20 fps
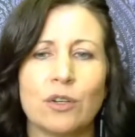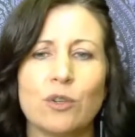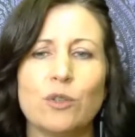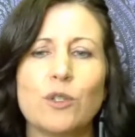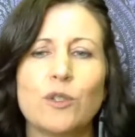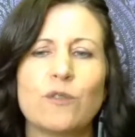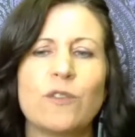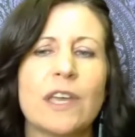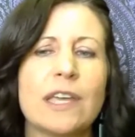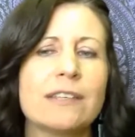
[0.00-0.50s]

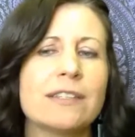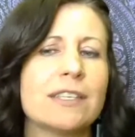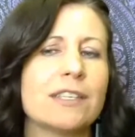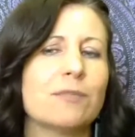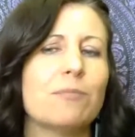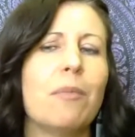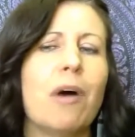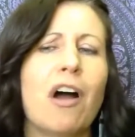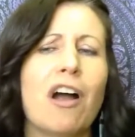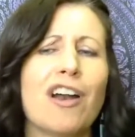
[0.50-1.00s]
whose face
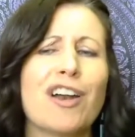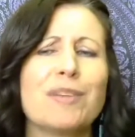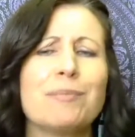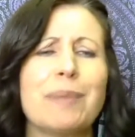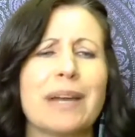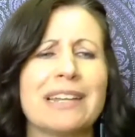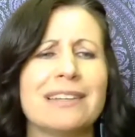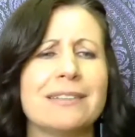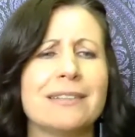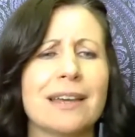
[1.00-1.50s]
is marred
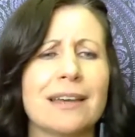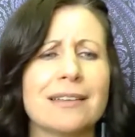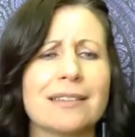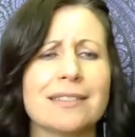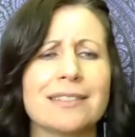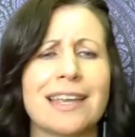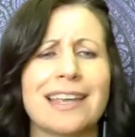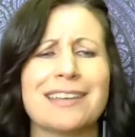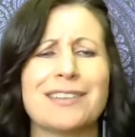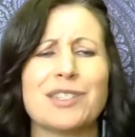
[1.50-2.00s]
by
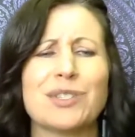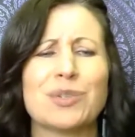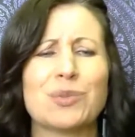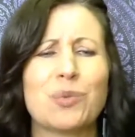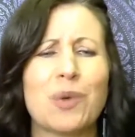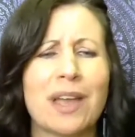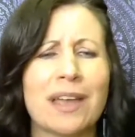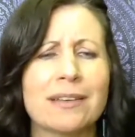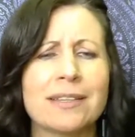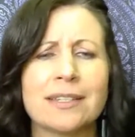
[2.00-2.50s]
dust and
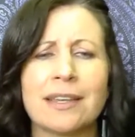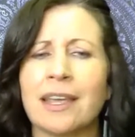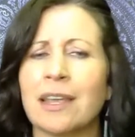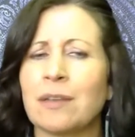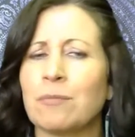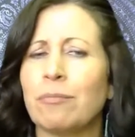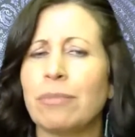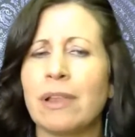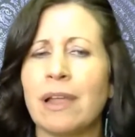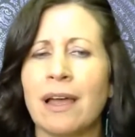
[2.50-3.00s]
sweat
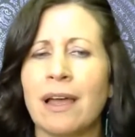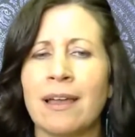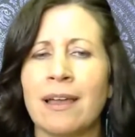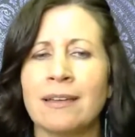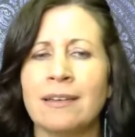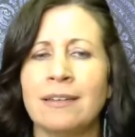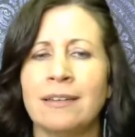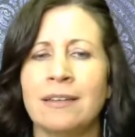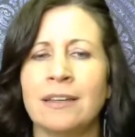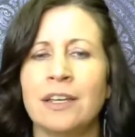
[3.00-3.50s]
and
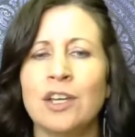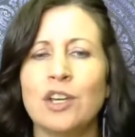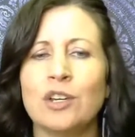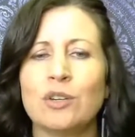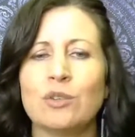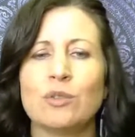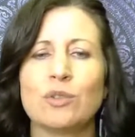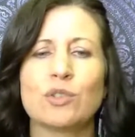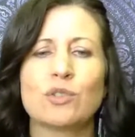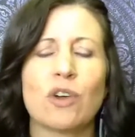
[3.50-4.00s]
blood,
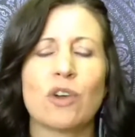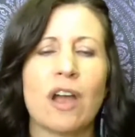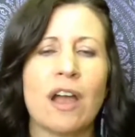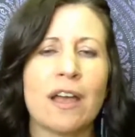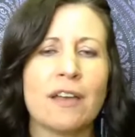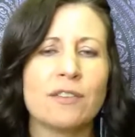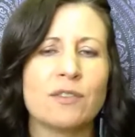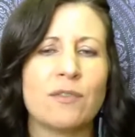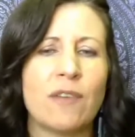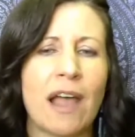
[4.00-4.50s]
who
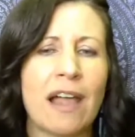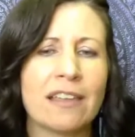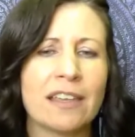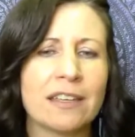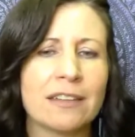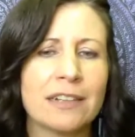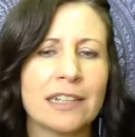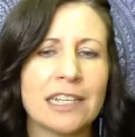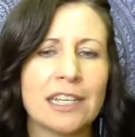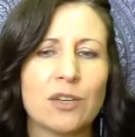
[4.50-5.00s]
strives
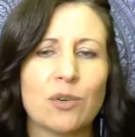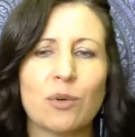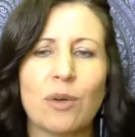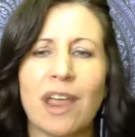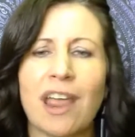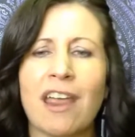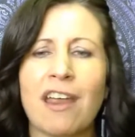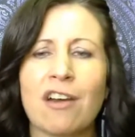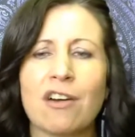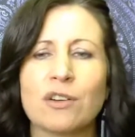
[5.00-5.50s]
valiantly, who
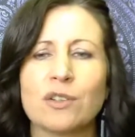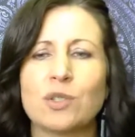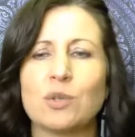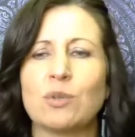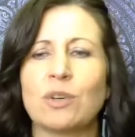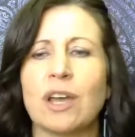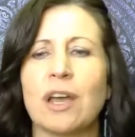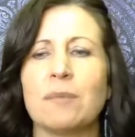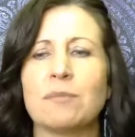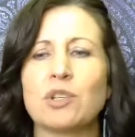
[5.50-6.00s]
errs,
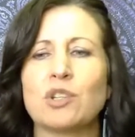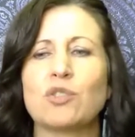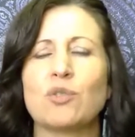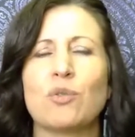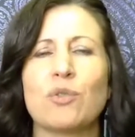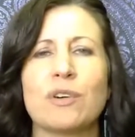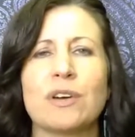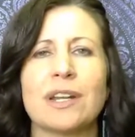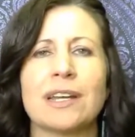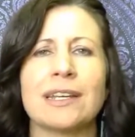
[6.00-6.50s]
who comes
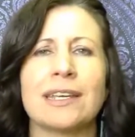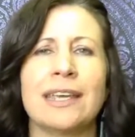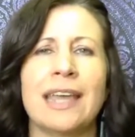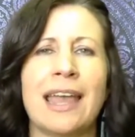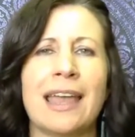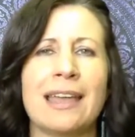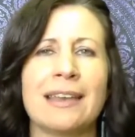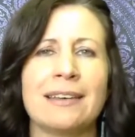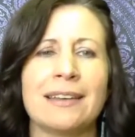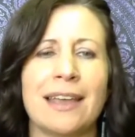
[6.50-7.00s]
short
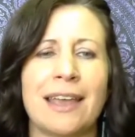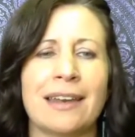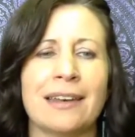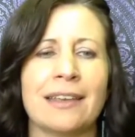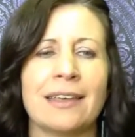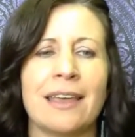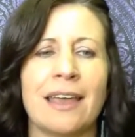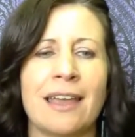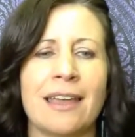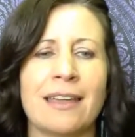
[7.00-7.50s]
again and
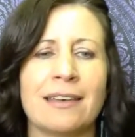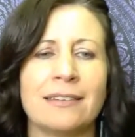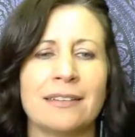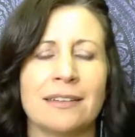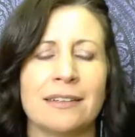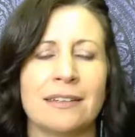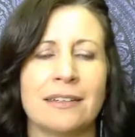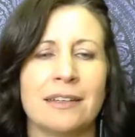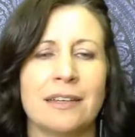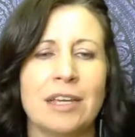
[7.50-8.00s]

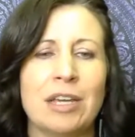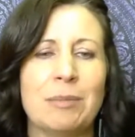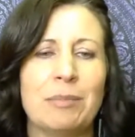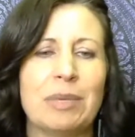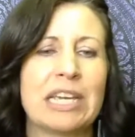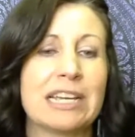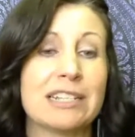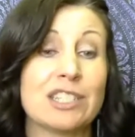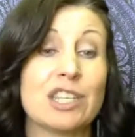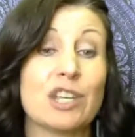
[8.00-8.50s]
again,
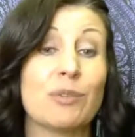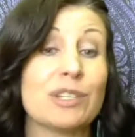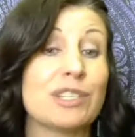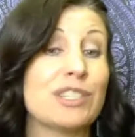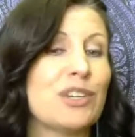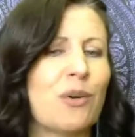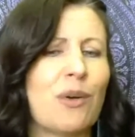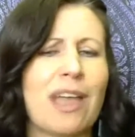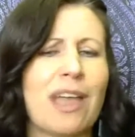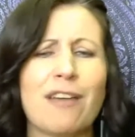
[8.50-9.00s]
because there
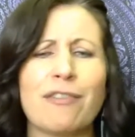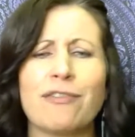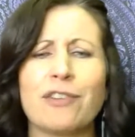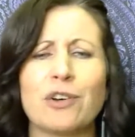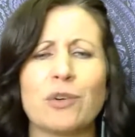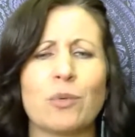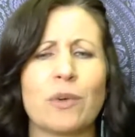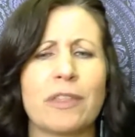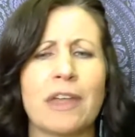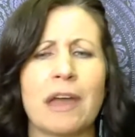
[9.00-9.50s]
is no
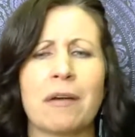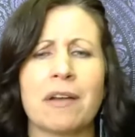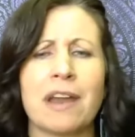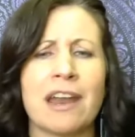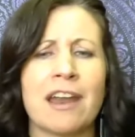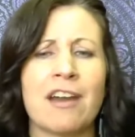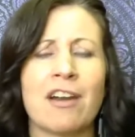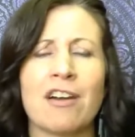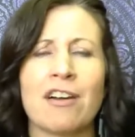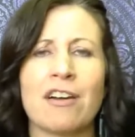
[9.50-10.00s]
effort without
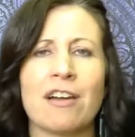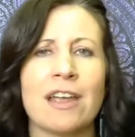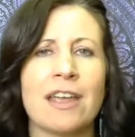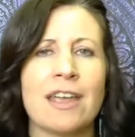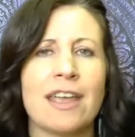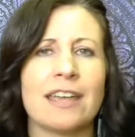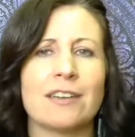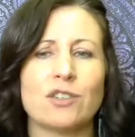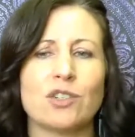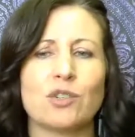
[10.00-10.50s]
error
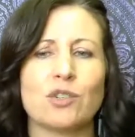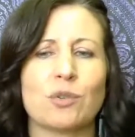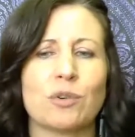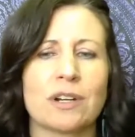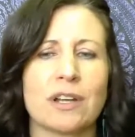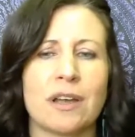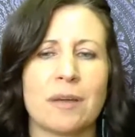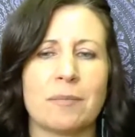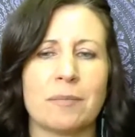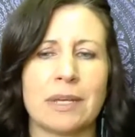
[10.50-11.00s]
and
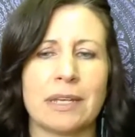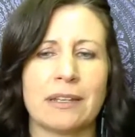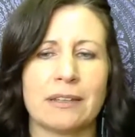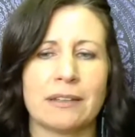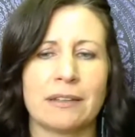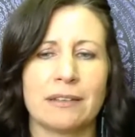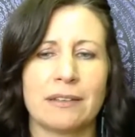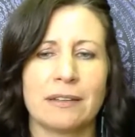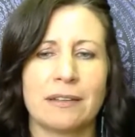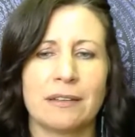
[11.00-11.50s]
shortcoming.